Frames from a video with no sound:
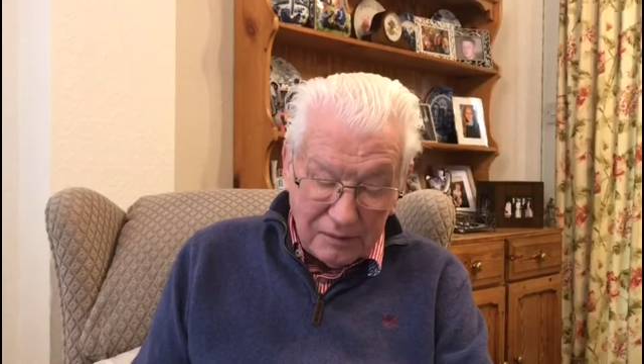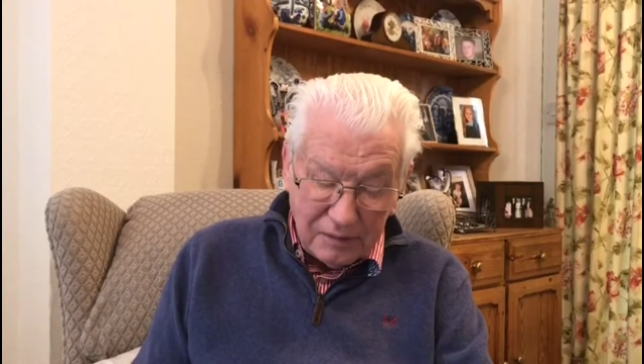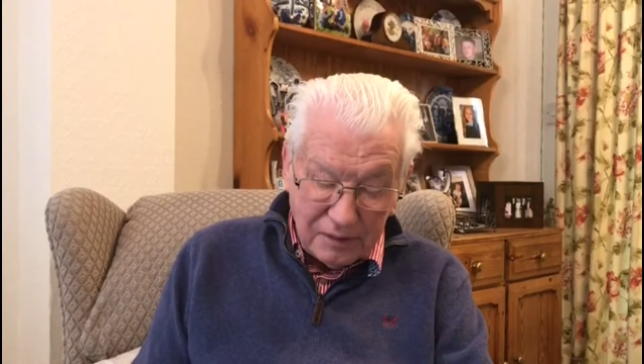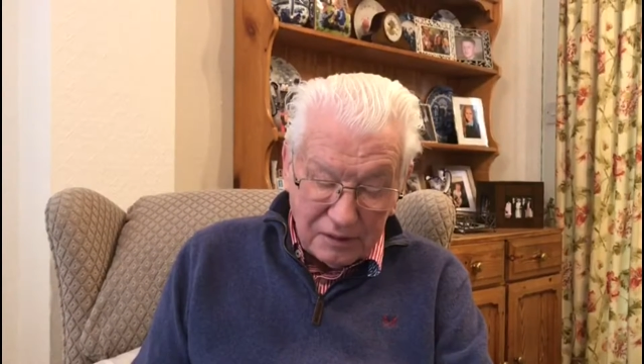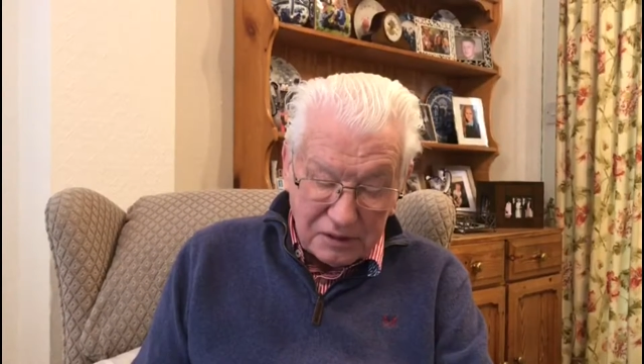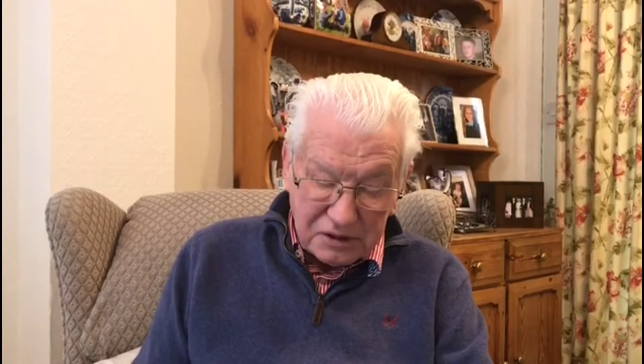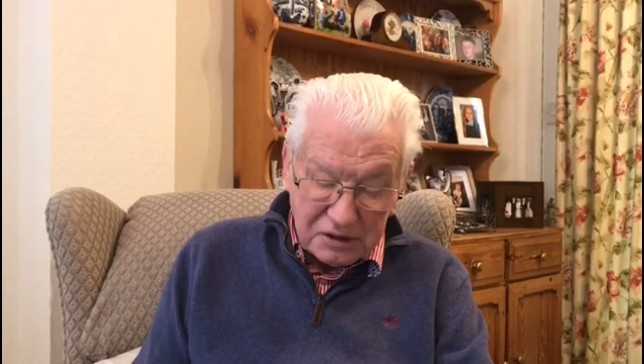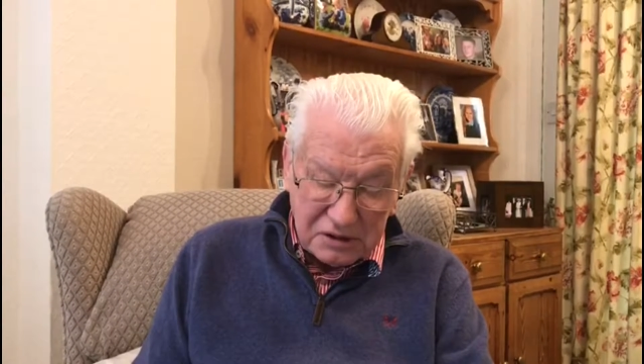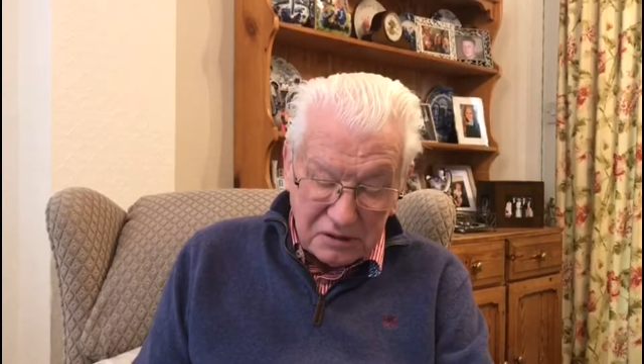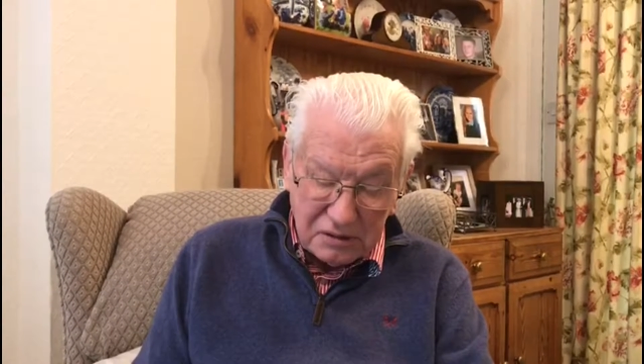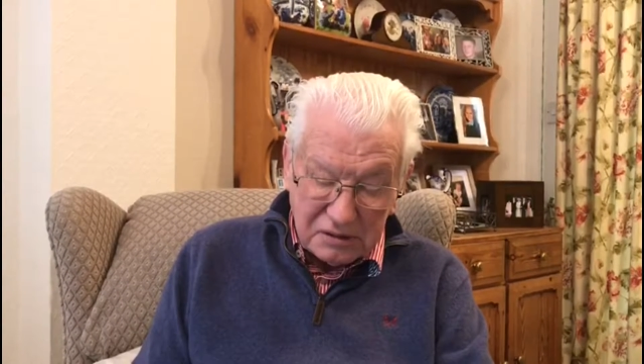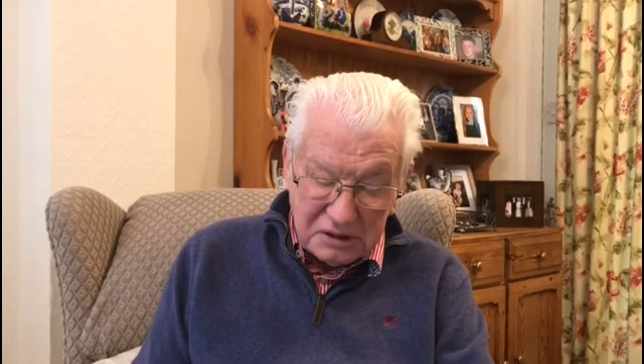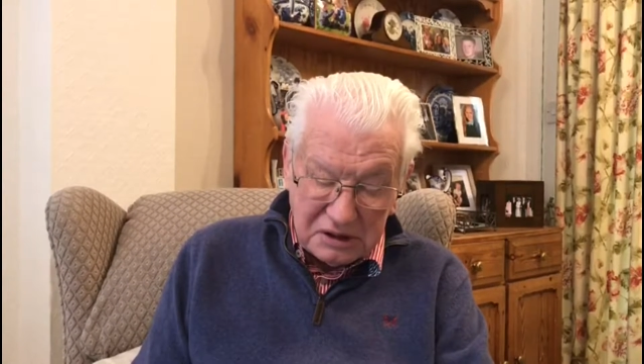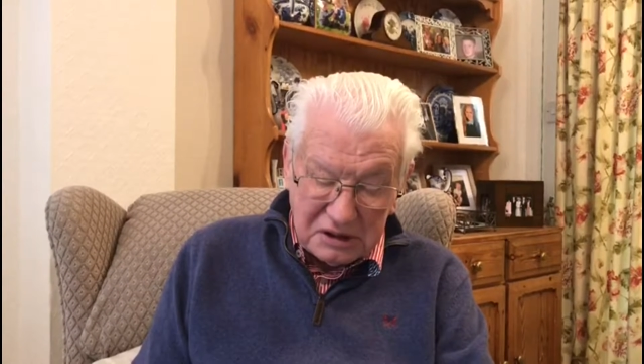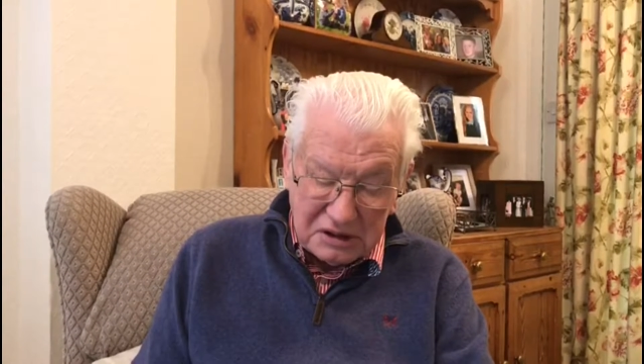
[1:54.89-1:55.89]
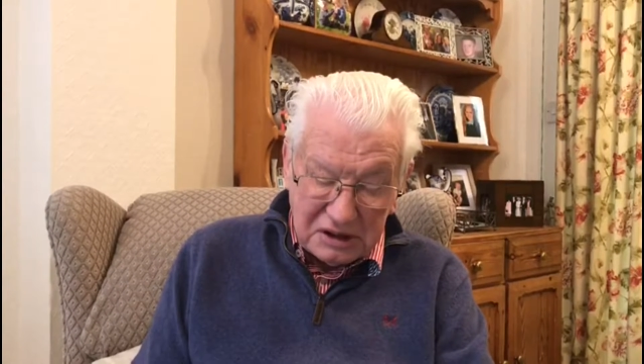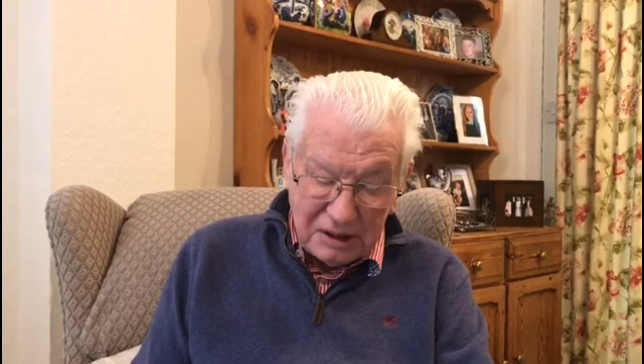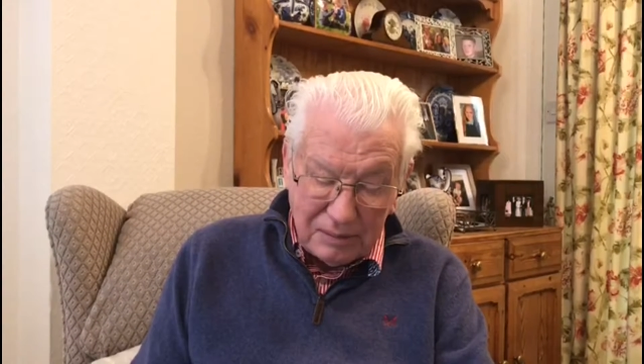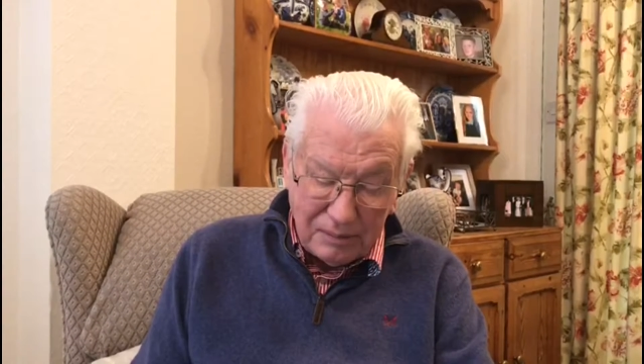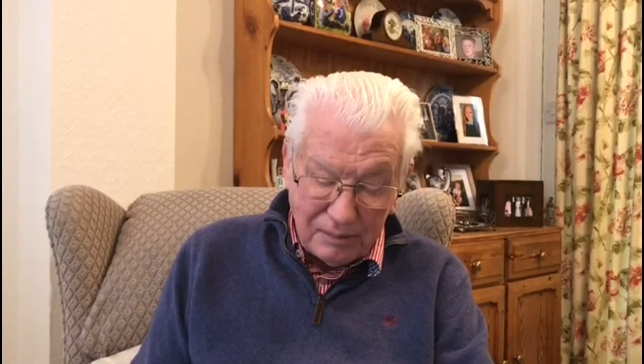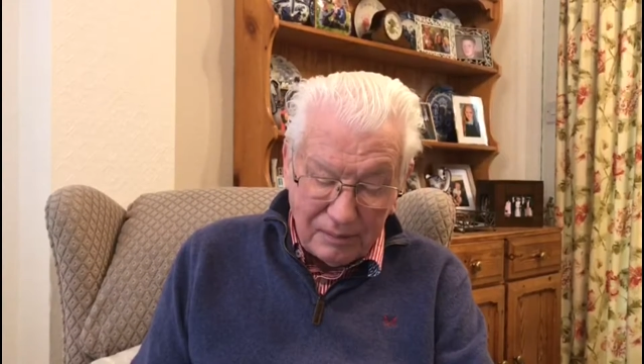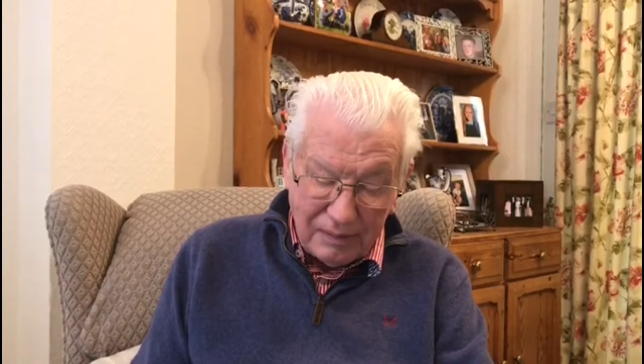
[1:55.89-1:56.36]
verse
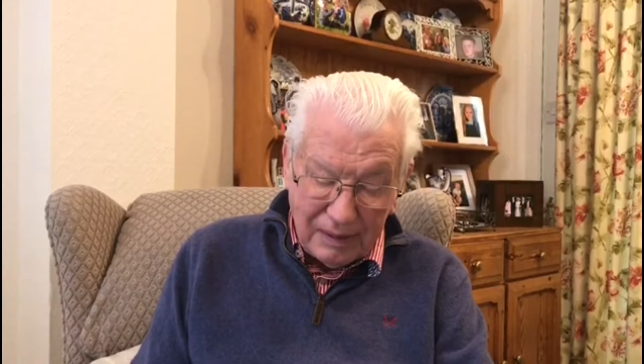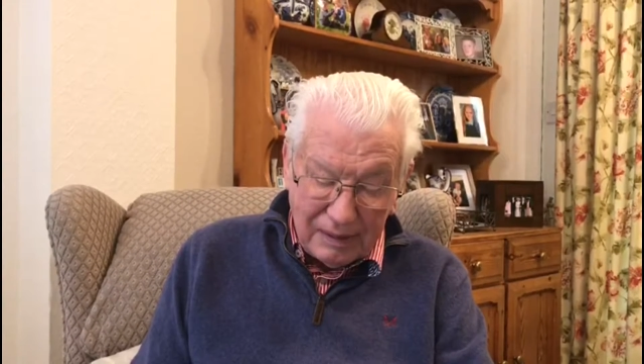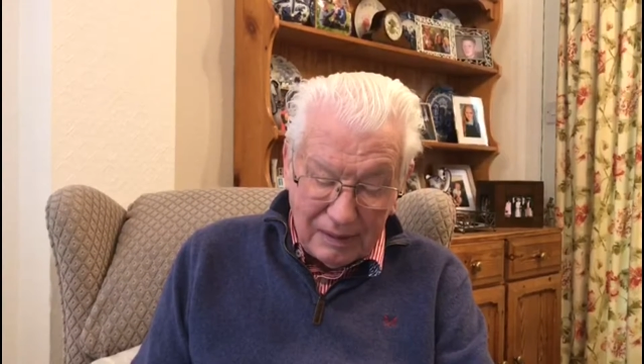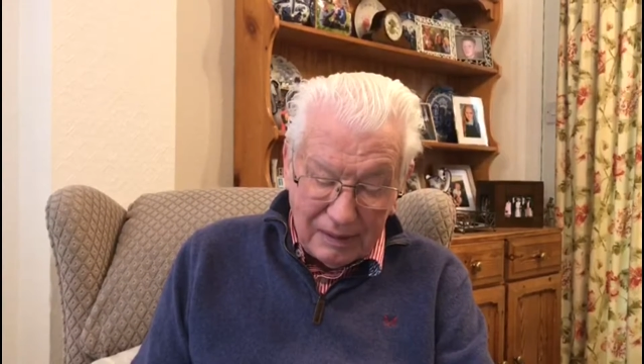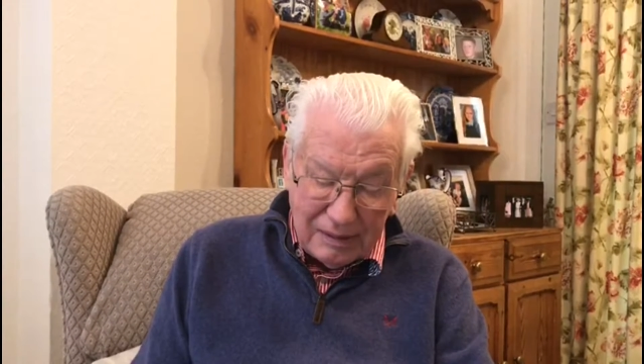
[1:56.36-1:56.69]
37,